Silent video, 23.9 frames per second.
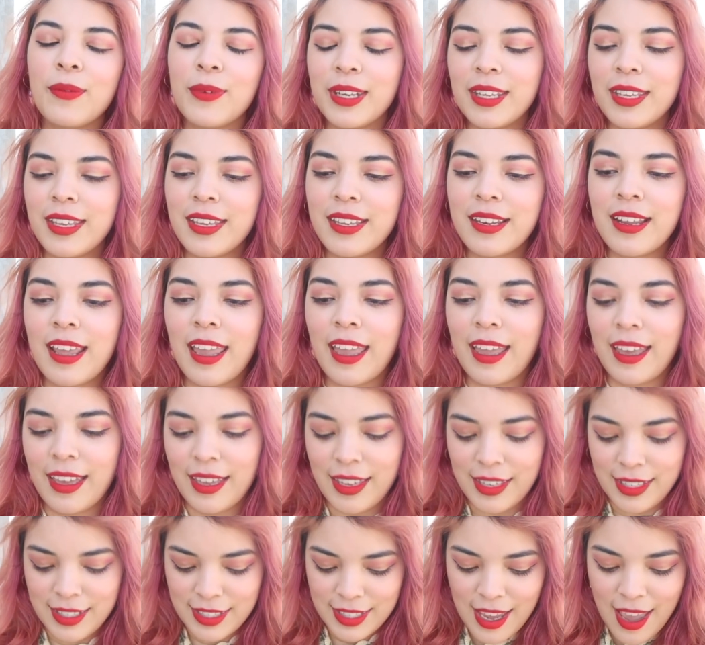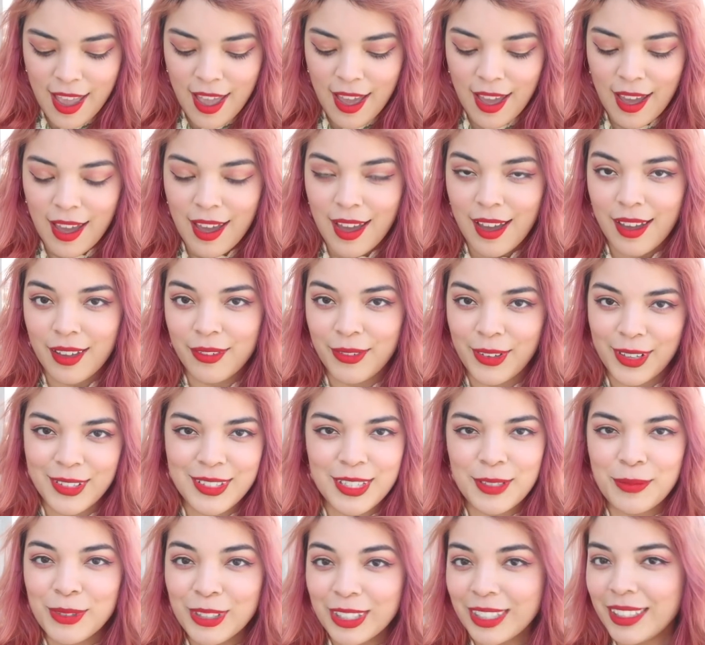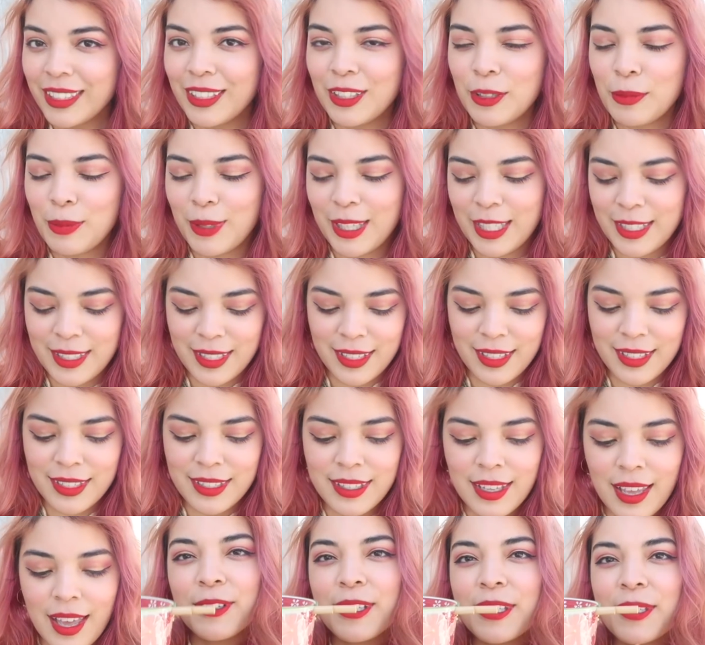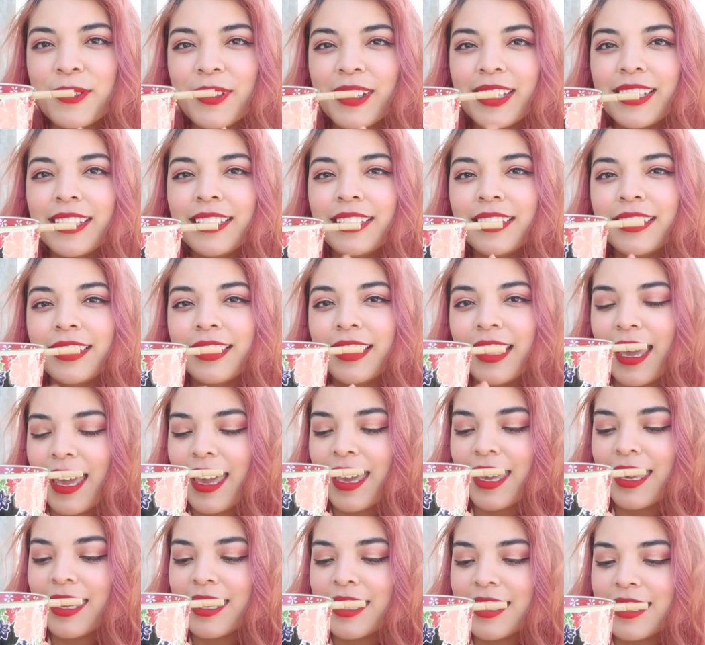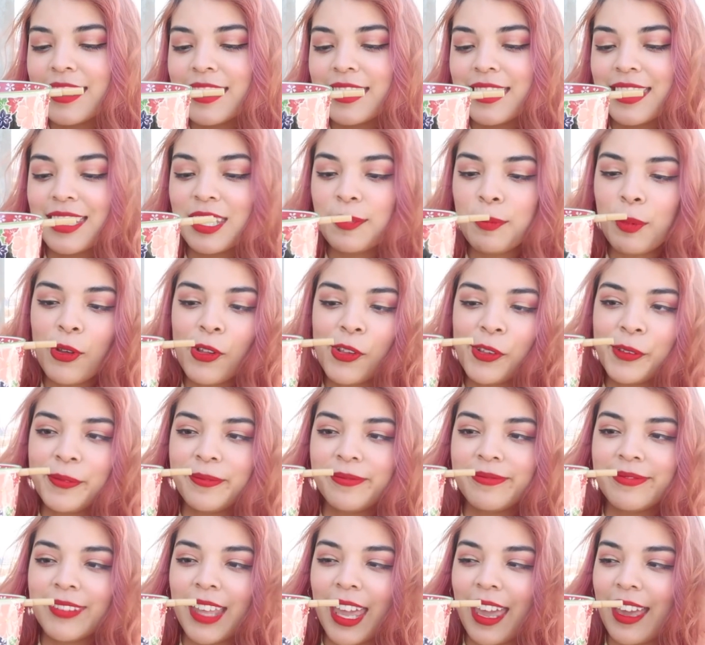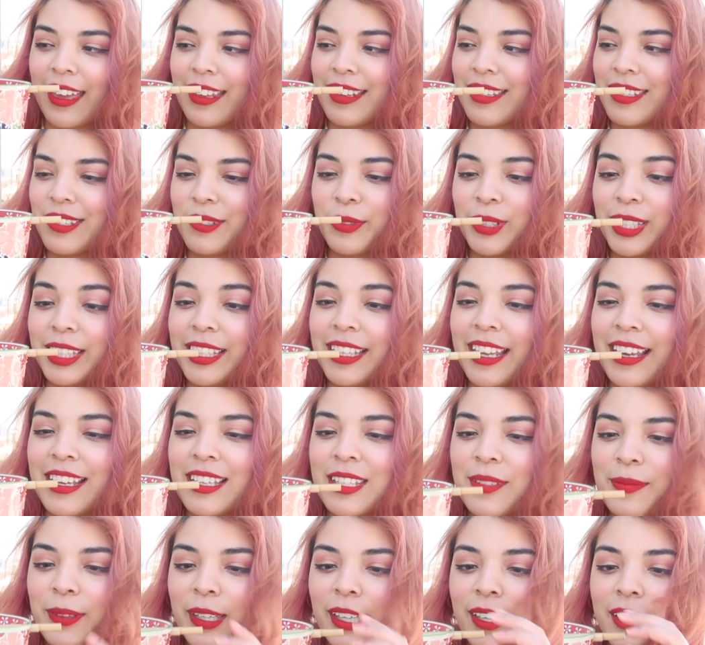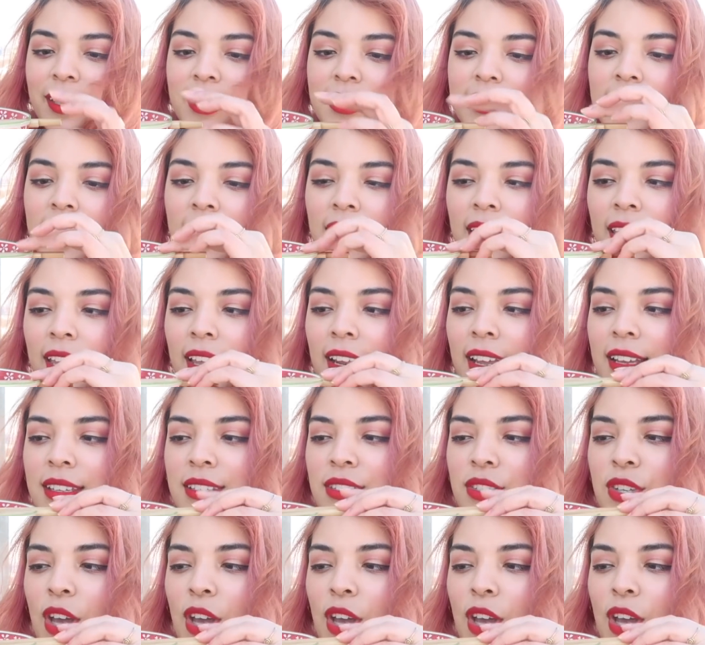went in and I found some really cute pieces. First one is this bowl, and it's really nice because it has